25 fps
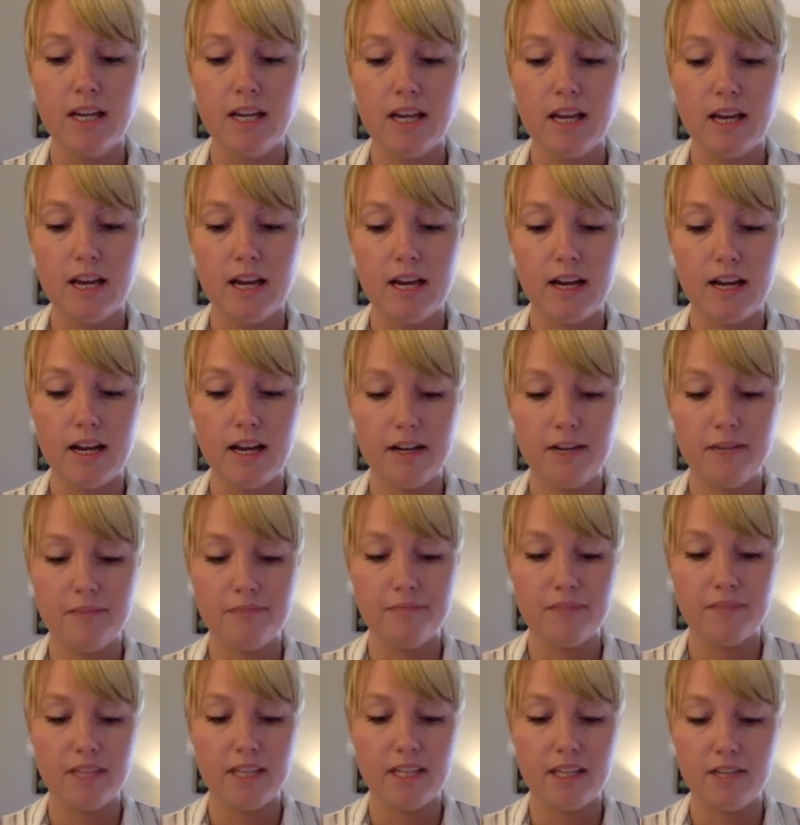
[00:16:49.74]

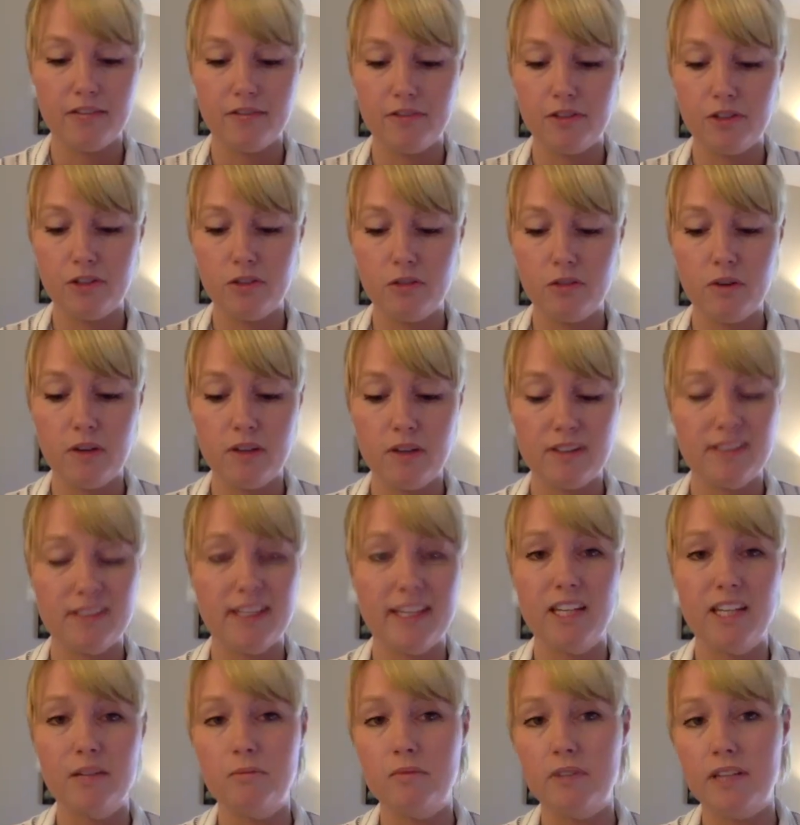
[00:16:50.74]
If you
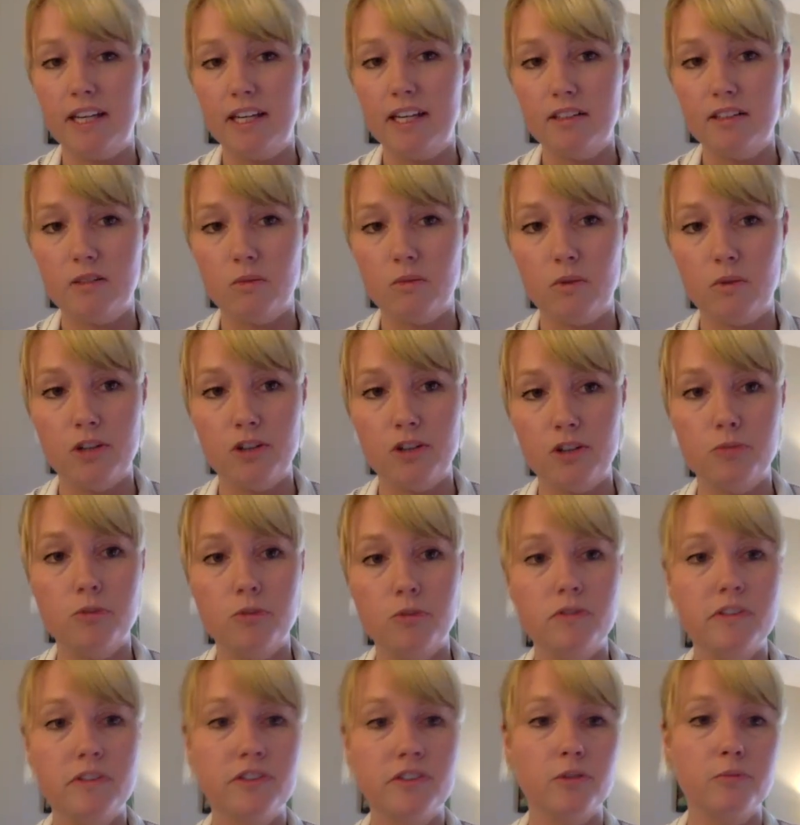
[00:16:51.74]
stay up late to watch
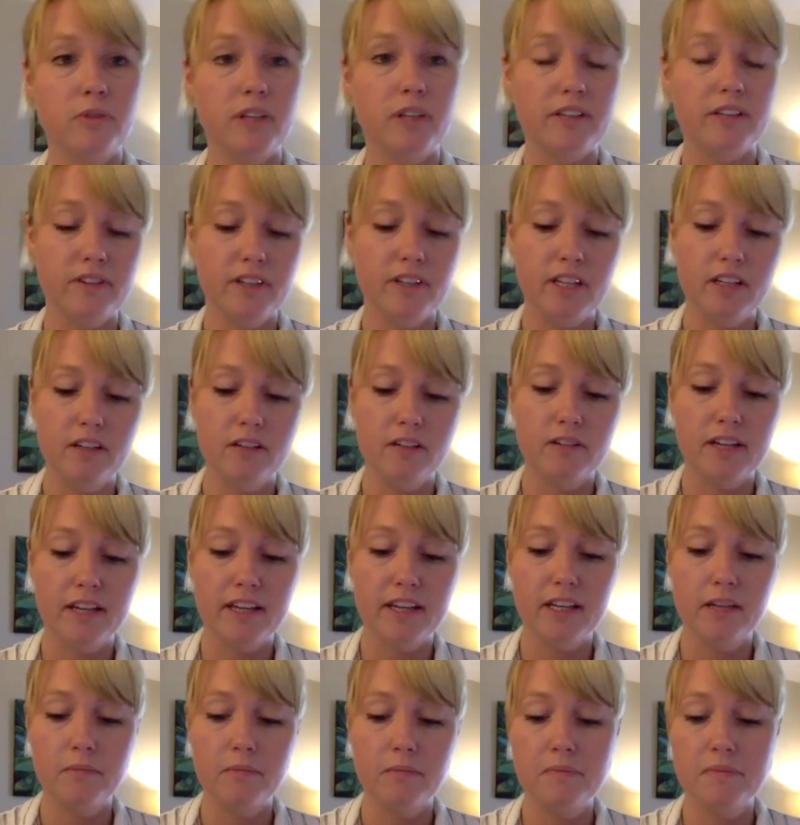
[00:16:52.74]
movies or play video
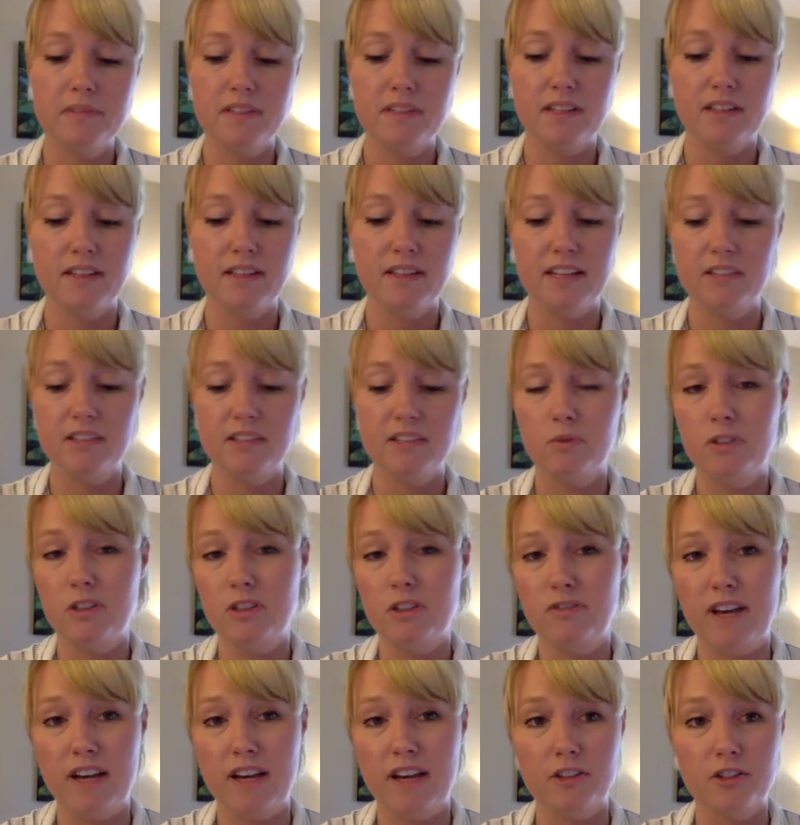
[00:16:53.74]
games, and that's when
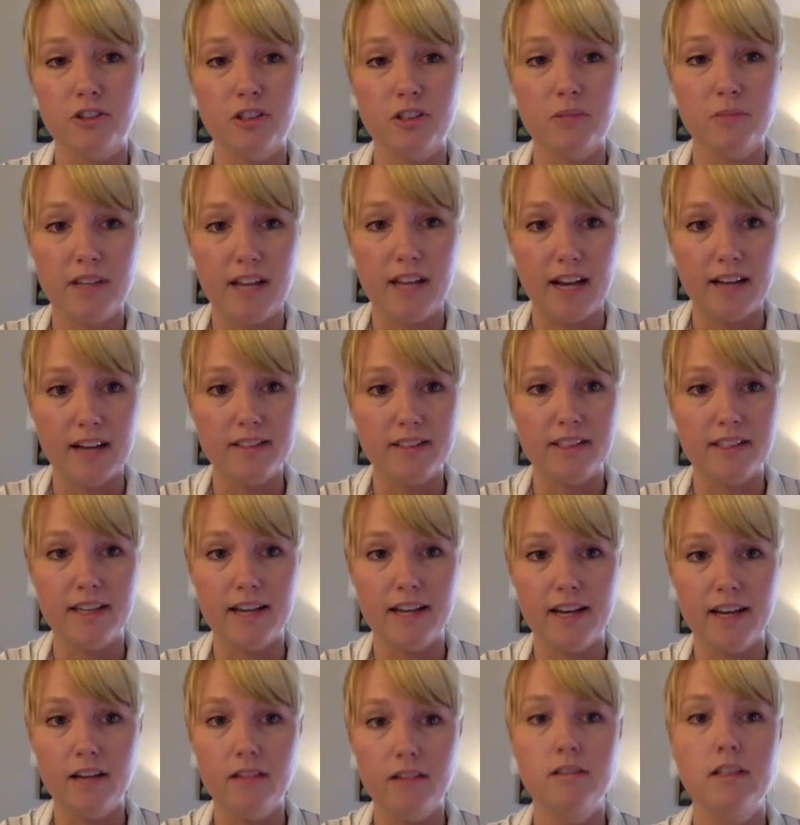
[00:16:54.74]
you've actually been acting
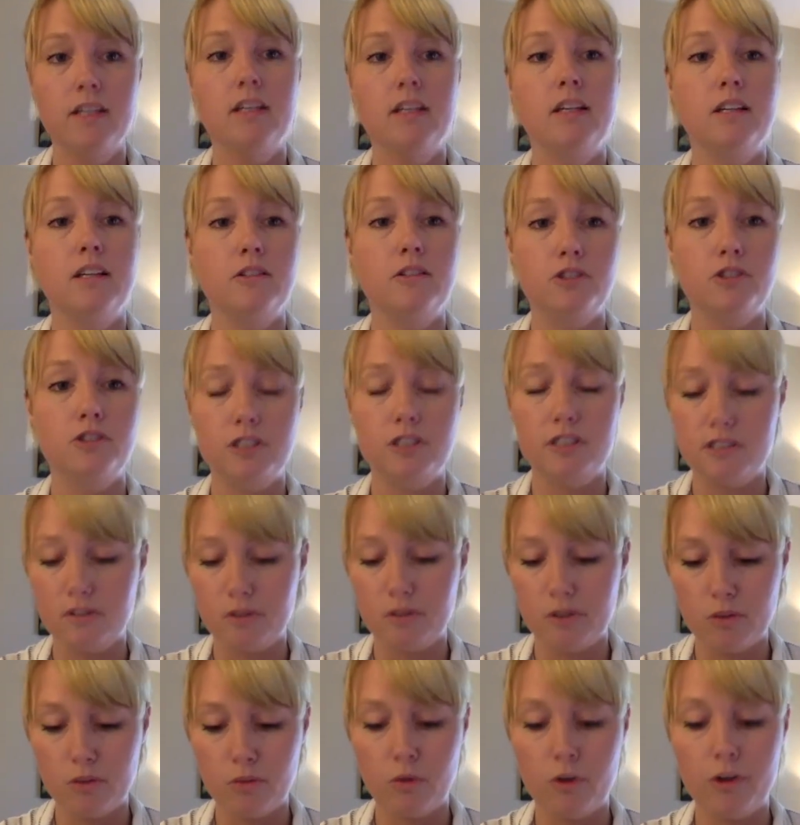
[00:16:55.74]
out, she's
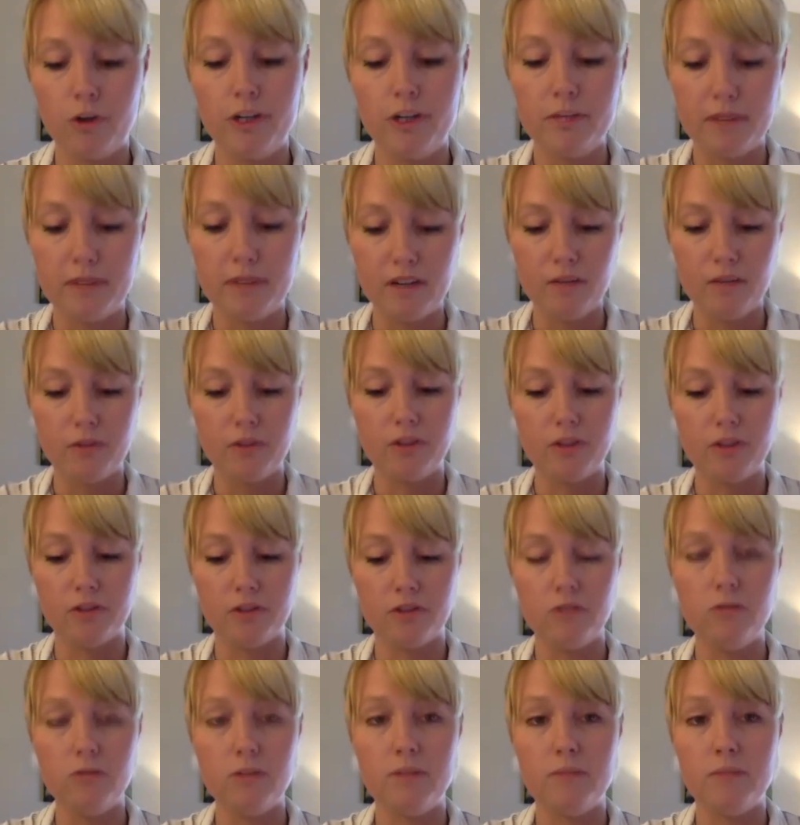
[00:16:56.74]
going to worry about
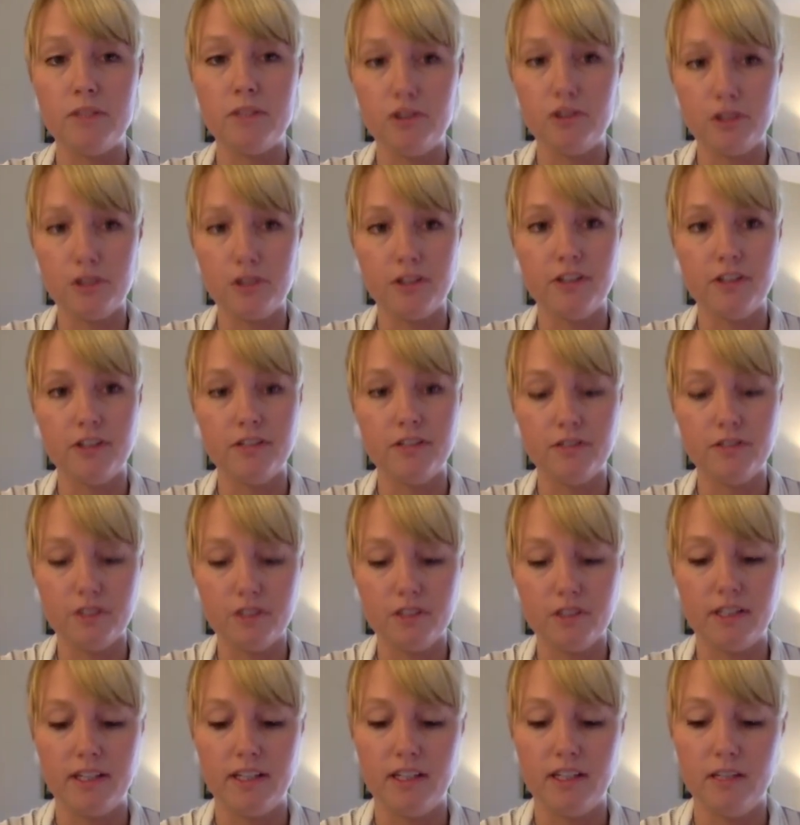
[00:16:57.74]
you and be triggered if you're
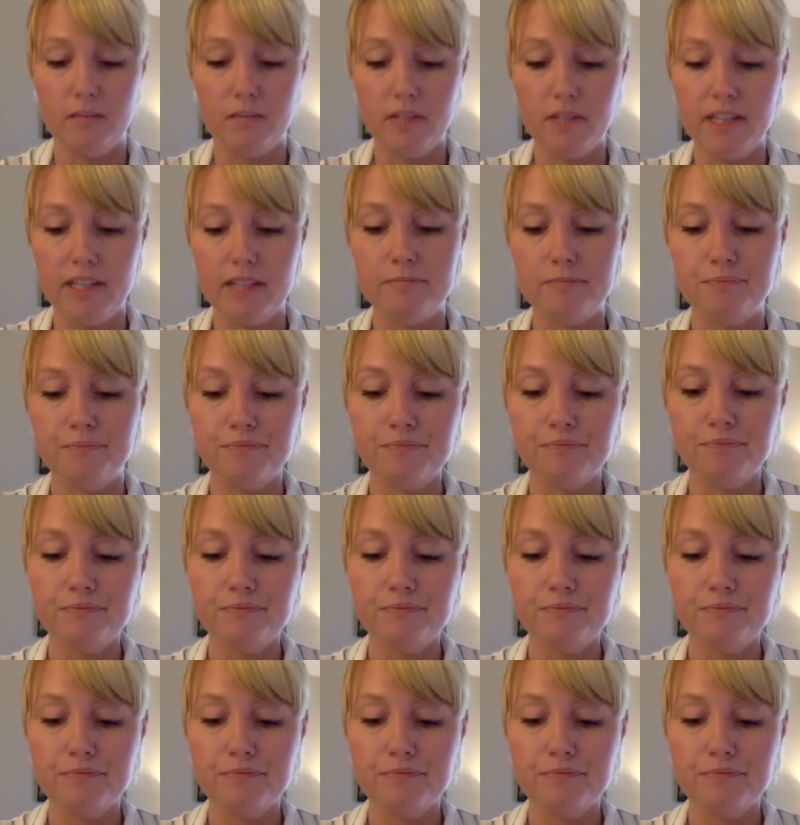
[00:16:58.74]
staying up late.